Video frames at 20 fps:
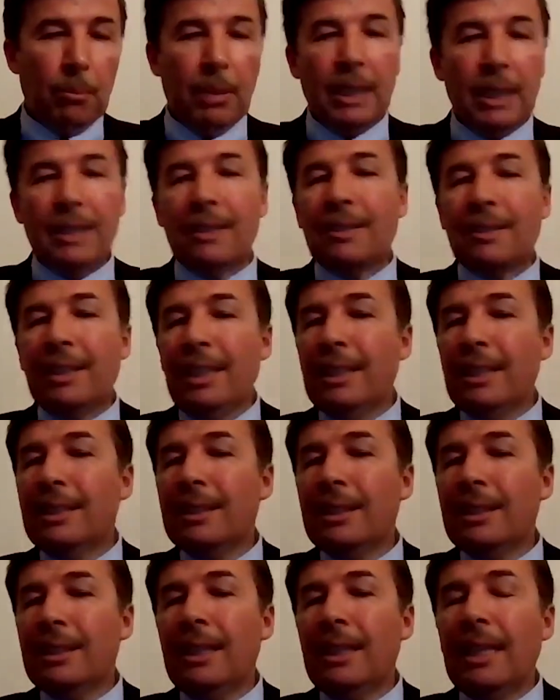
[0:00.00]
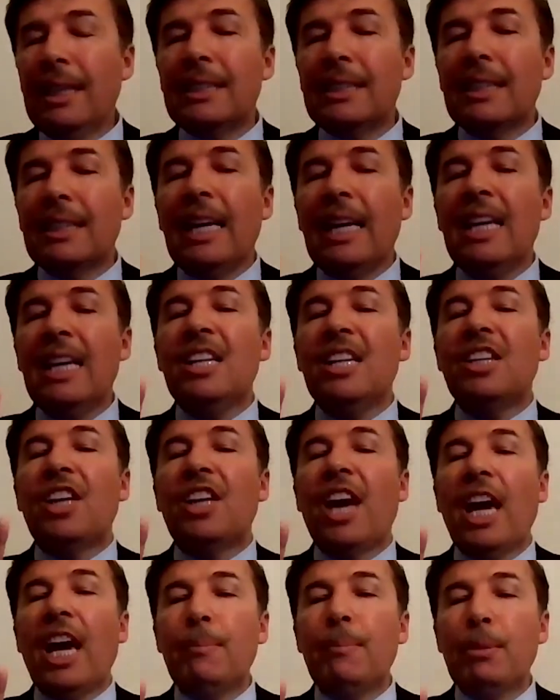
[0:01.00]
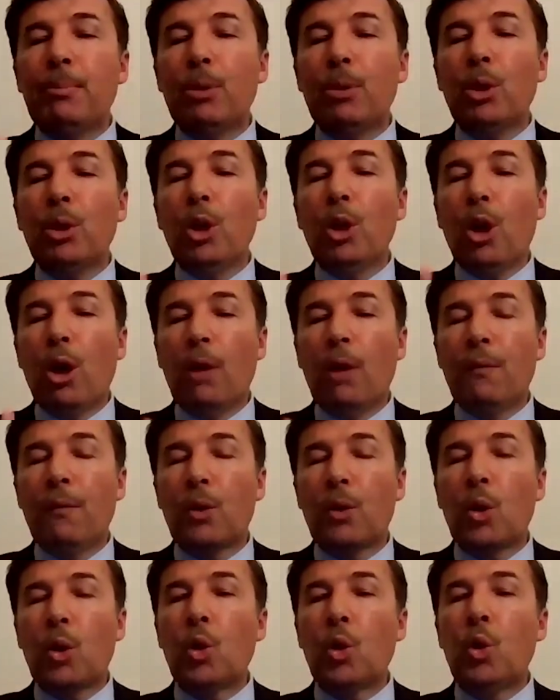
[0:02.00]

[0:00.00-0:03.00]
But reason is incapable of